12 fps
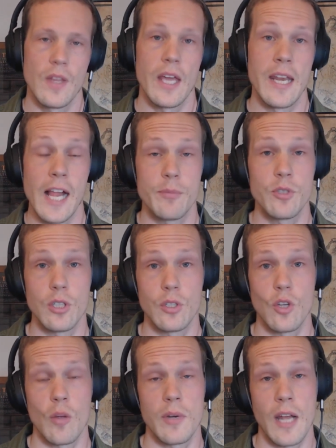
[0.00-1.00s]
and helps you
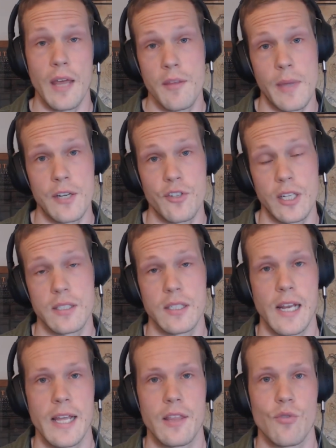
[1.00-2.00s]
determine other metrics
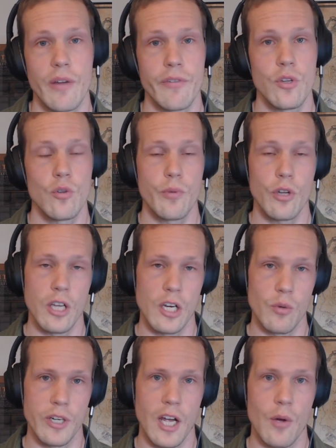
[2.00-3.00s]
like the revenue per
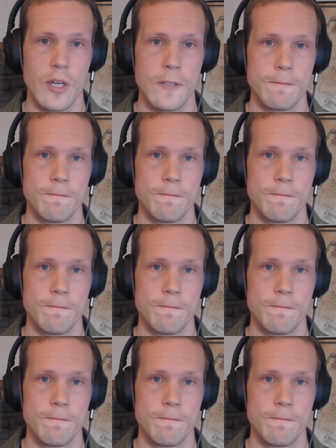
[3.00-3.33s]
kilowatt hour.